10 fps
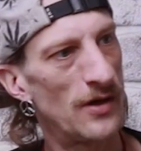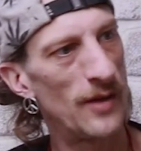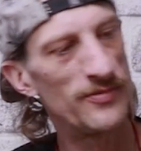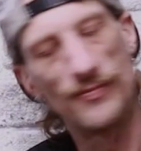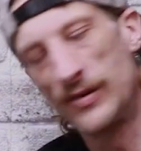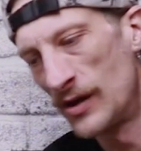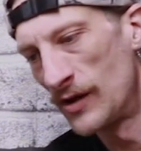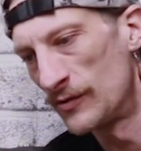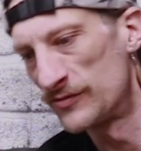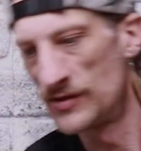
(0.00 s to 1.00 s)
types of
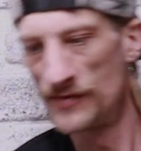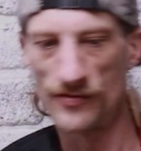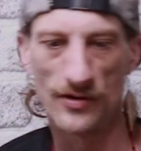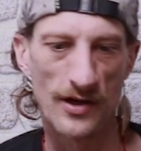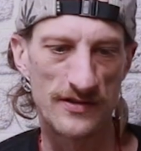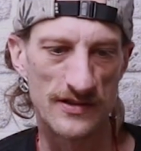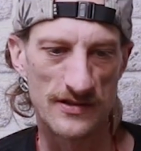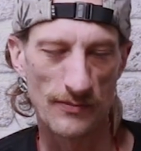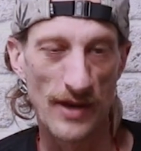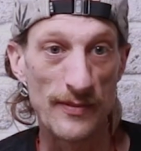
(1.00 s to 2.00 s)
plant or certain varieties,
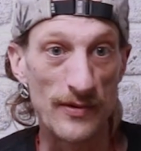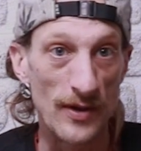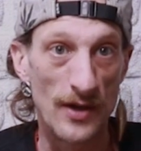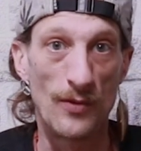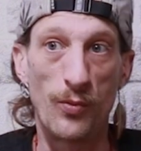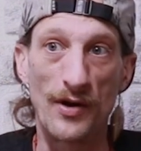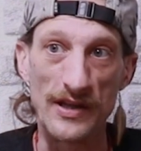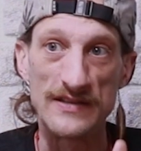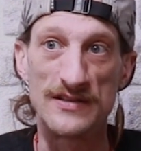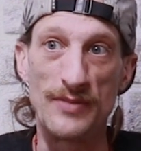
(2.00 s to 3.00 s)
you know, maybe one
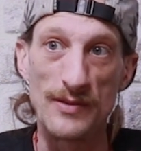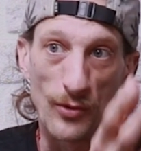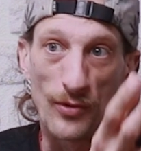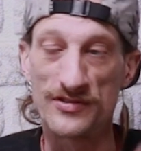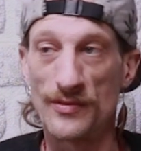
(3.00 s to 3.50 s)
eats a bit more of